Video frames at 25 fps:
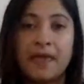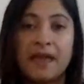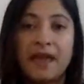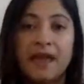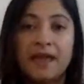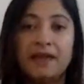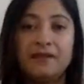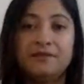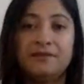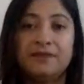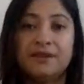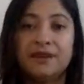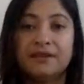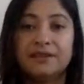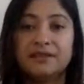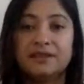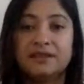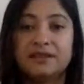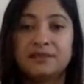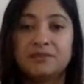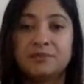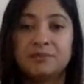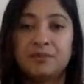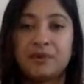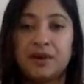
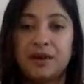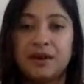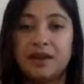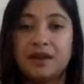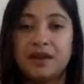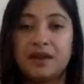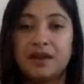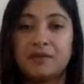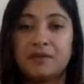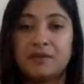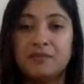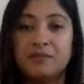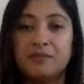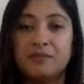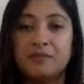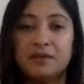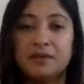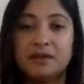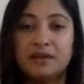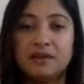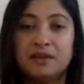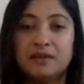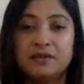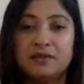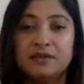advanced pranayam,
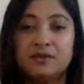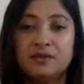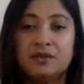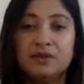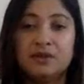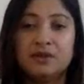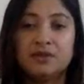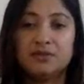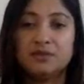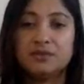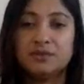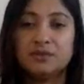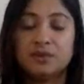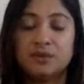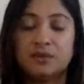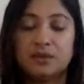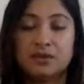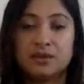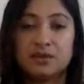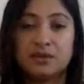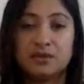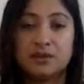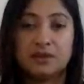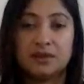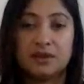then you can do it
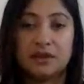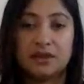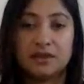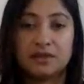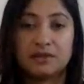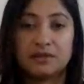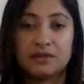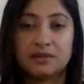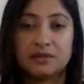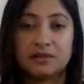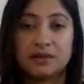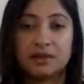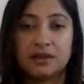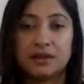in like